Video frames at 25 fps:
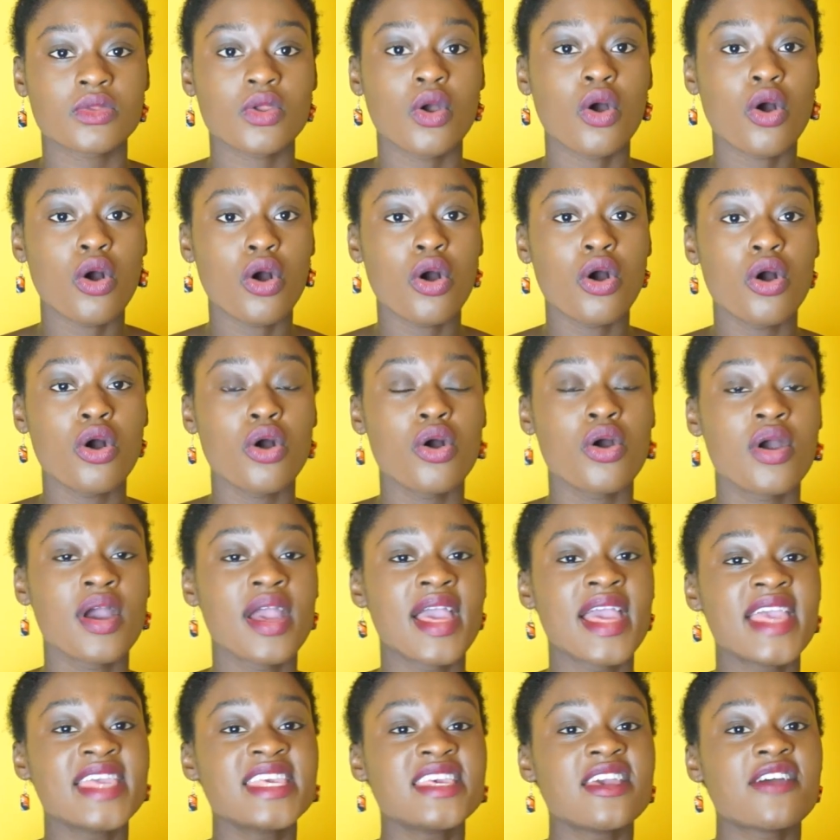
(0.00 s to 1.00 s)
Or
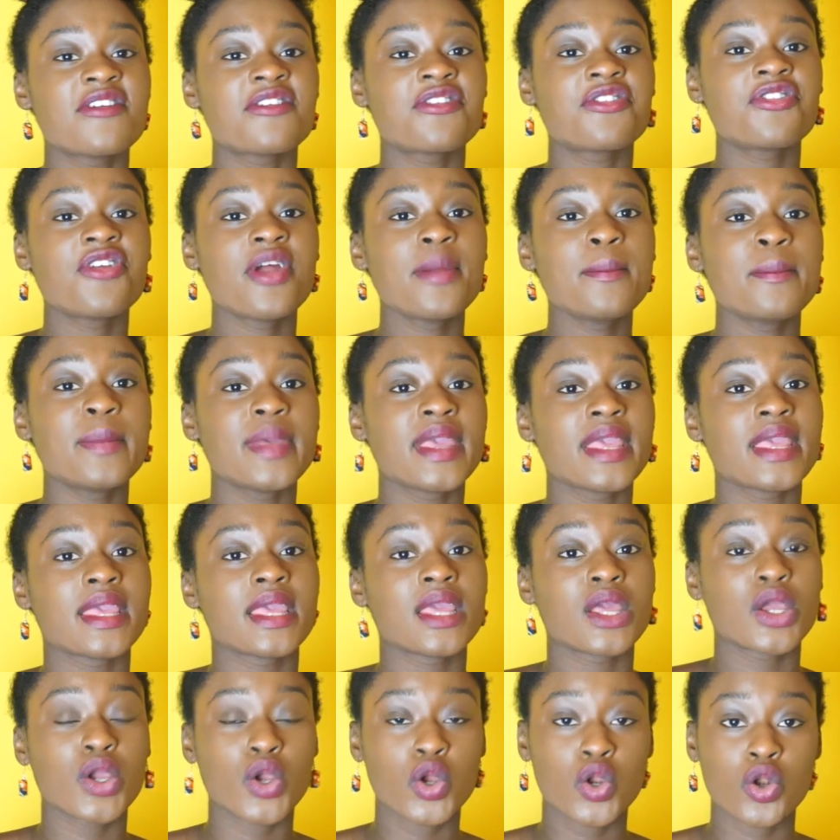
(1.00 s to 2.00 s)
your friend me
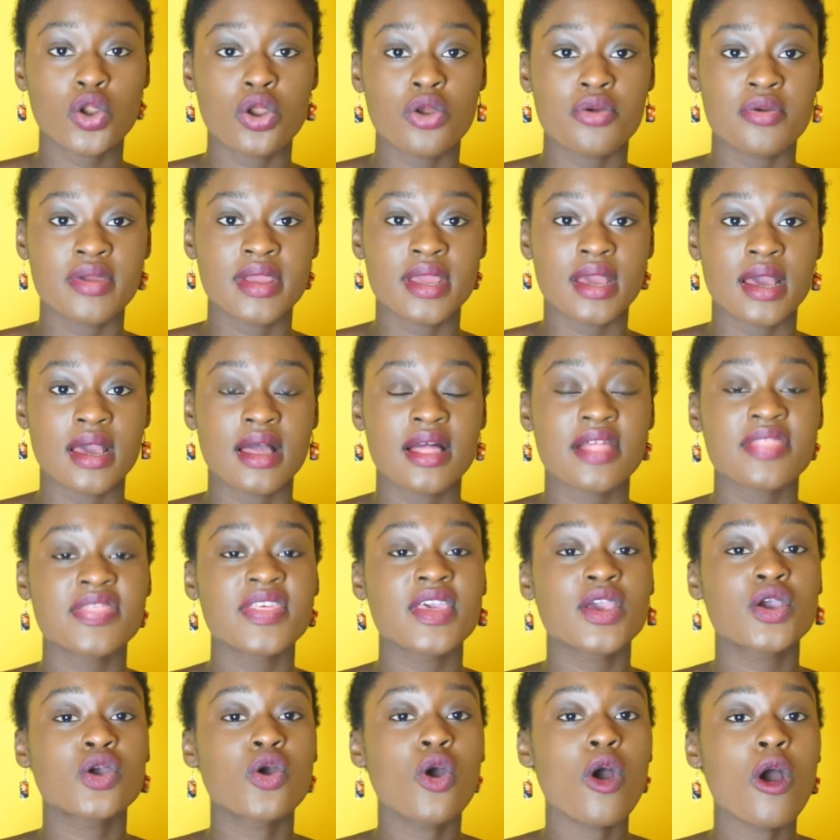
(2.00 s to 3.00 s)
Gloria.
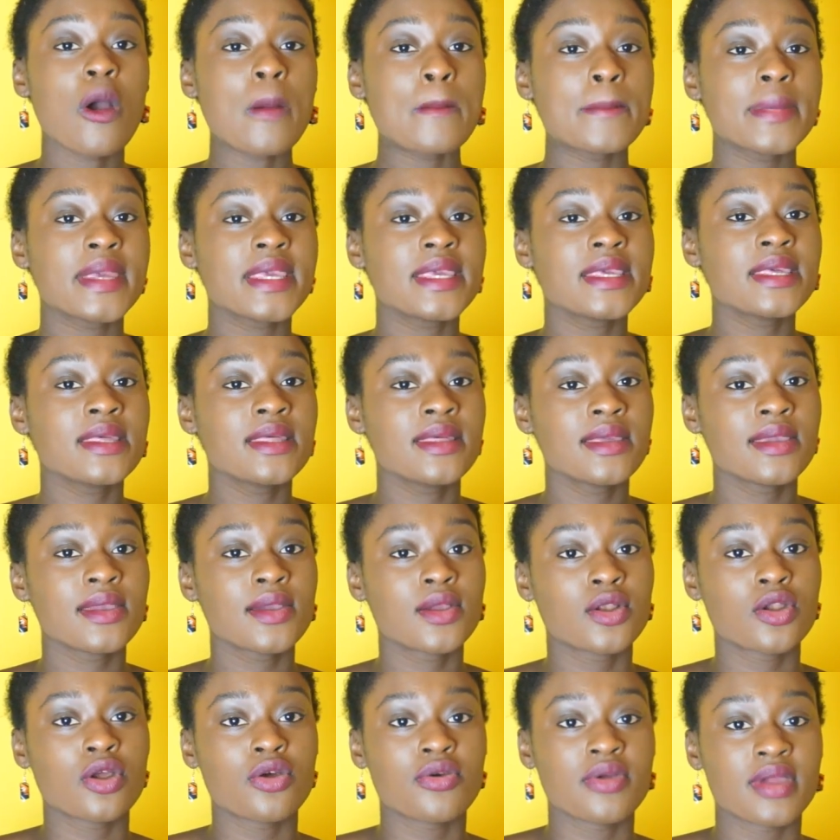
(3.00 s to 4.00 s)
They call me
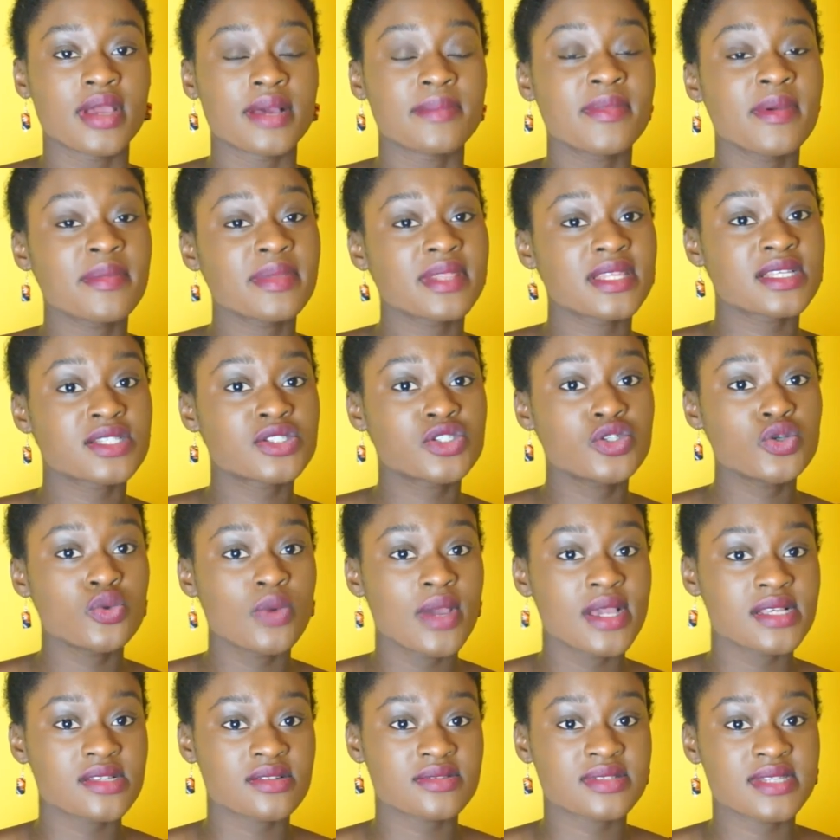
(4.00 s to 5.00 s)
Gloria. Remember, there's 2
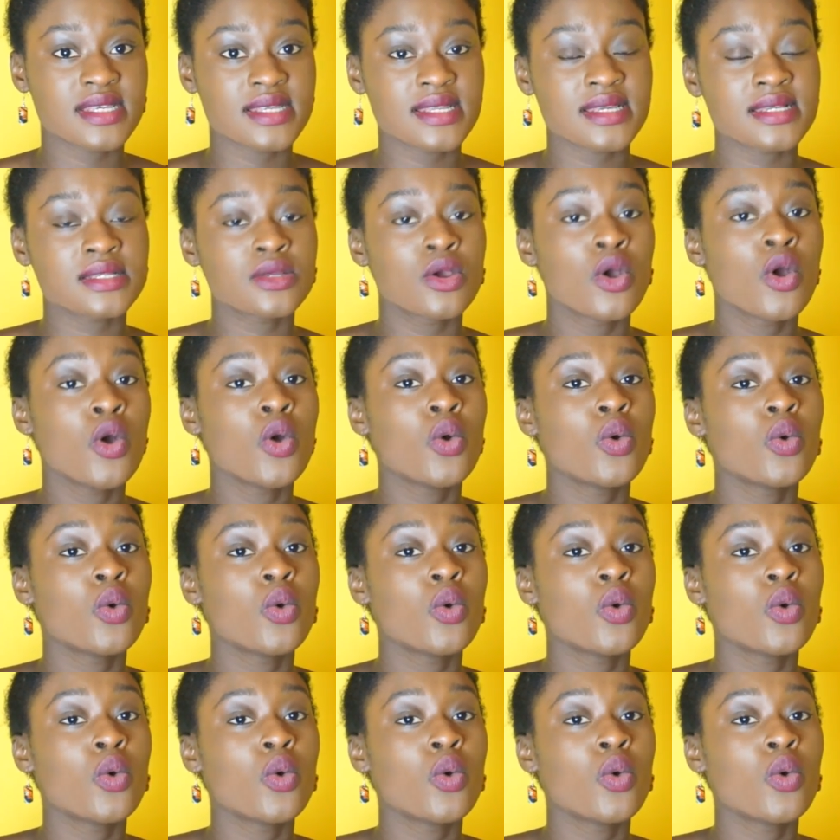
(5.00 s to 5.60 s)
ways of saying it.